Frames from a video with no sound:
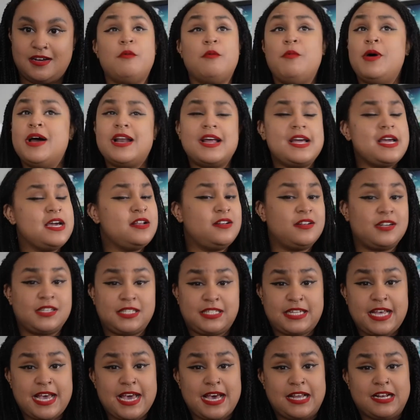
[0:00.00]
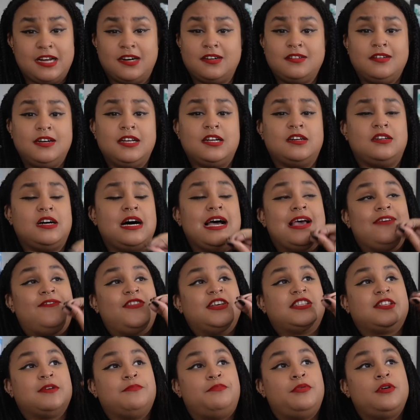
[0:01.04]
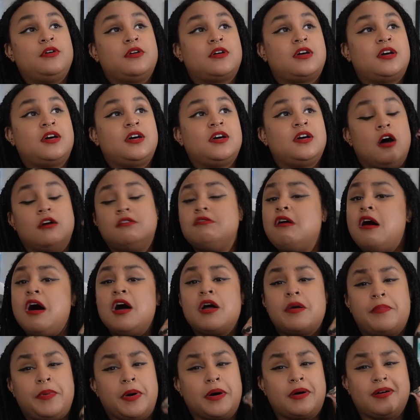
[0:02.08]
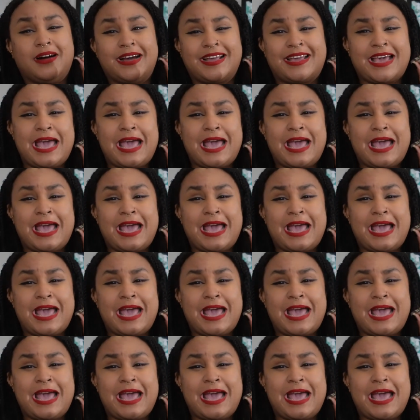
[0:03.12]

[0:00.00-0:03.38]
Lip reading: what I understand, A Little Life is a long book,